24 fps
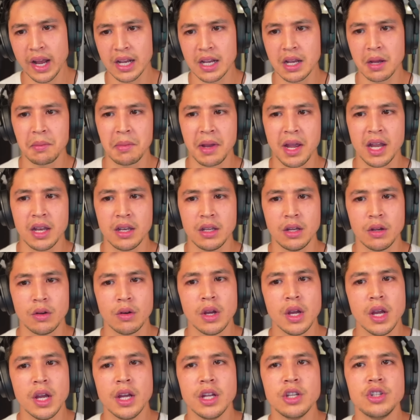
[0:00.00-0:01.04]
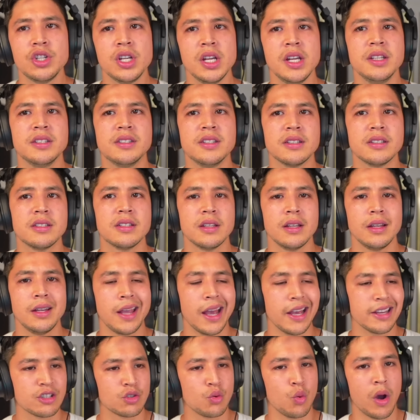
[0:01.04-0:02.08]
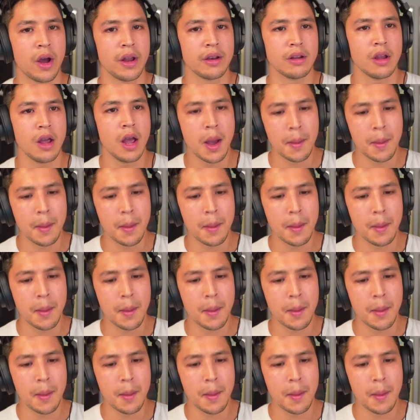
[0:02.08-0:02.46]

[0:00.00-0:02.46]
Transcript: command you. Jesus, guess what?